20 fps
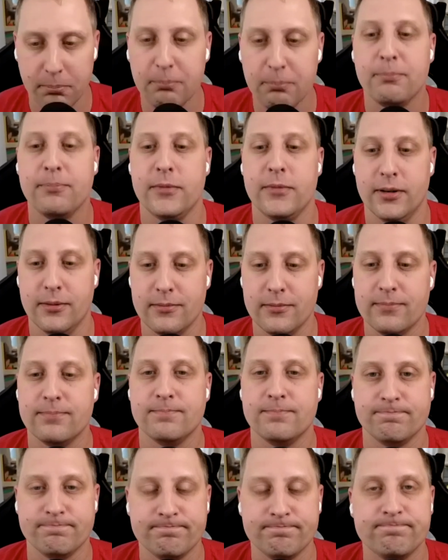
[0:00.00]
Yep. Certain,
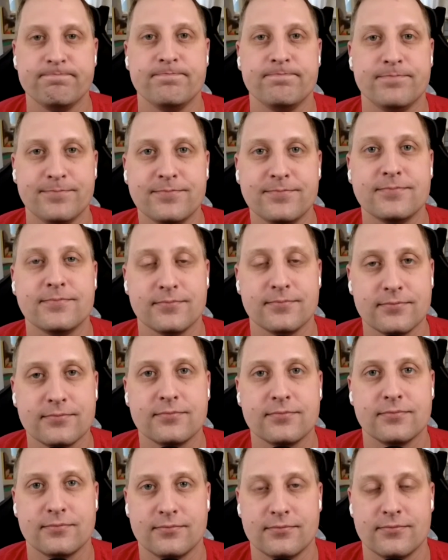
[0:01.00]
that's the same reason the
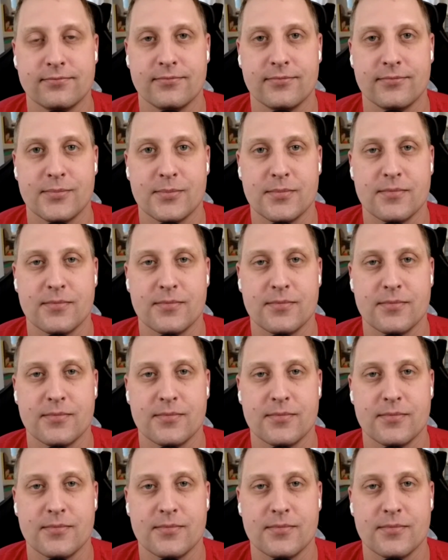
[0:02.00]
green industry